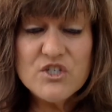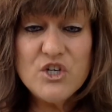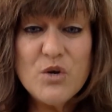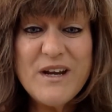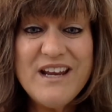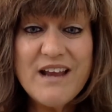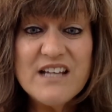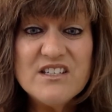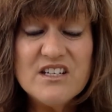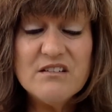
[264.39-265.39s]
So you know what he
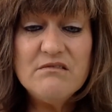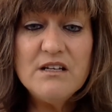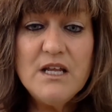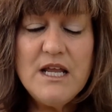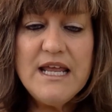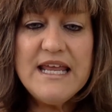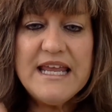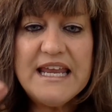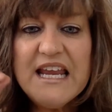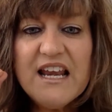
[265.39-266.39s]
likes to do?
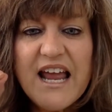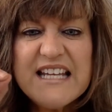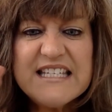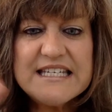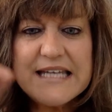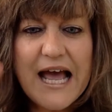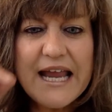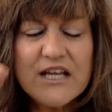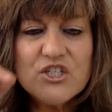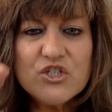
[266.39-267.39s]
He likes to
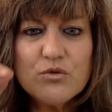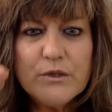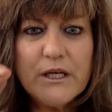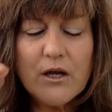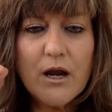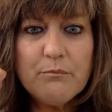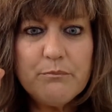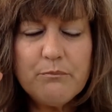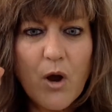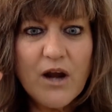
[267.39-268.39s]
tie a string on
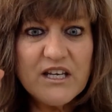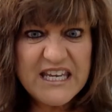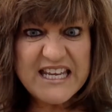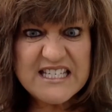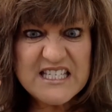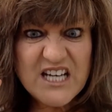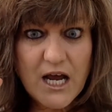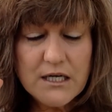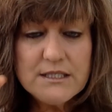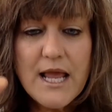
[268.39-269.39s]
kids'
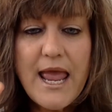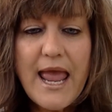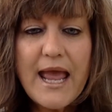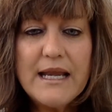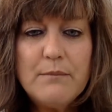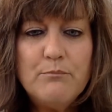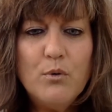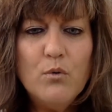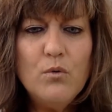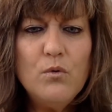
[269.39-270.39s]
tongues, and he
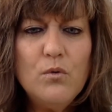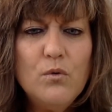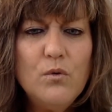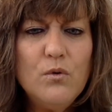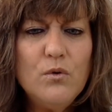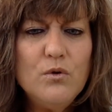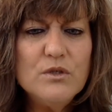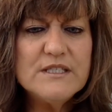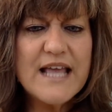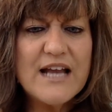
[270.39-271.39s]

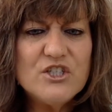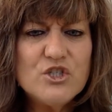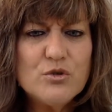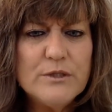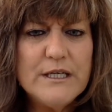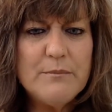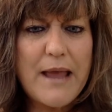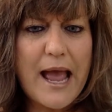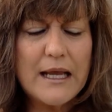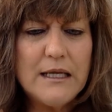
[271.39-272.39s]
pulls that string
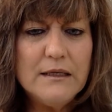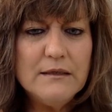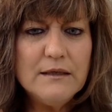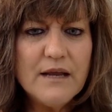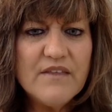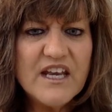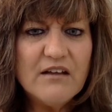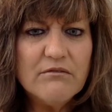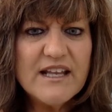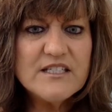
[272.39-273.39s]
back, and then
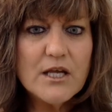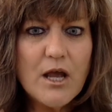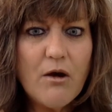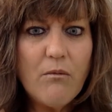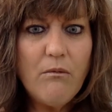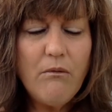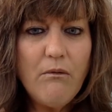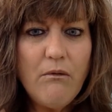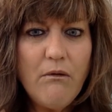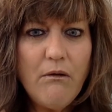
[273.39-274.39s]
he lets it go
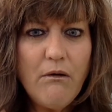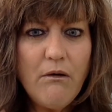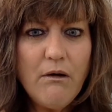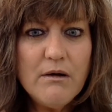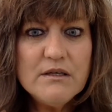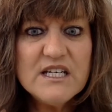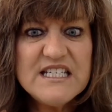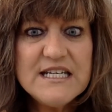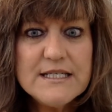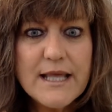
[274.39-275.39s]
to
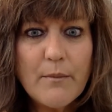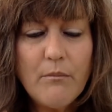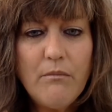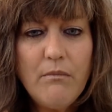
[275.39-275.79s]
tease them.